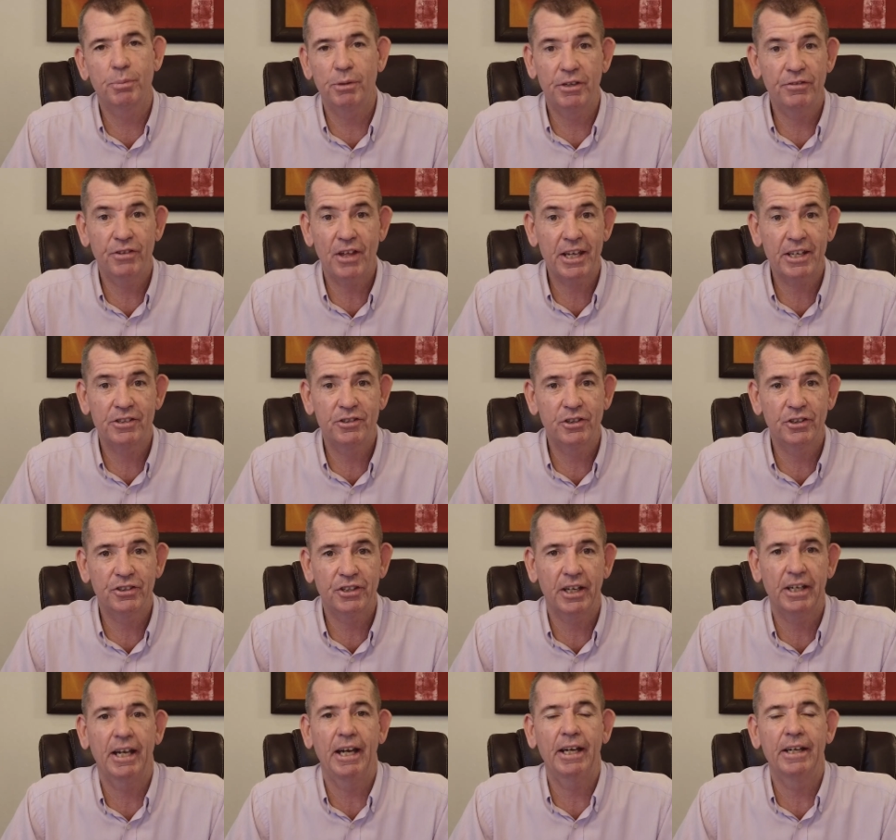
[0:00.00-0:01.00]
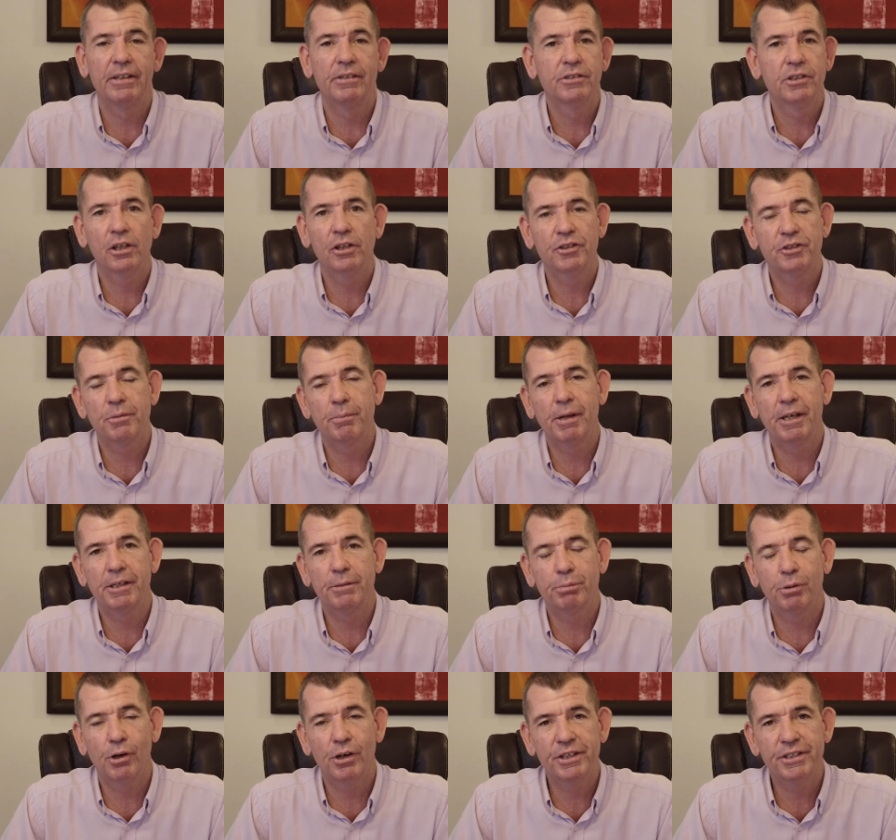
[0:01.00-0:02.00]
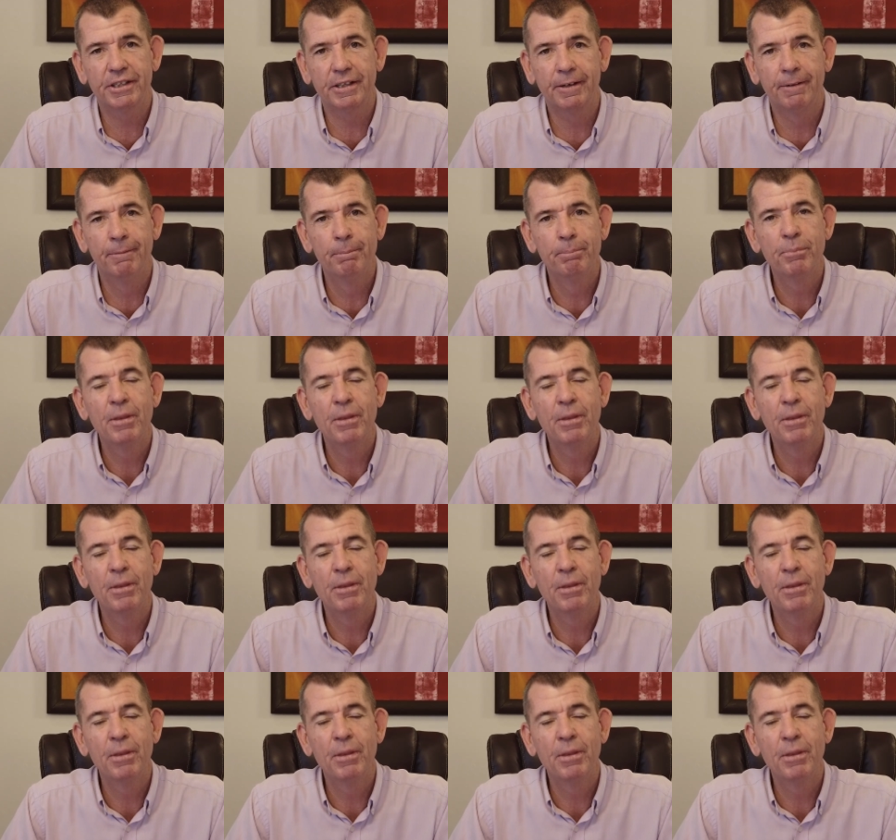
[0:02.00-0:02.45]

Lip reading: But if they can just say, hey, tell us about your pricing,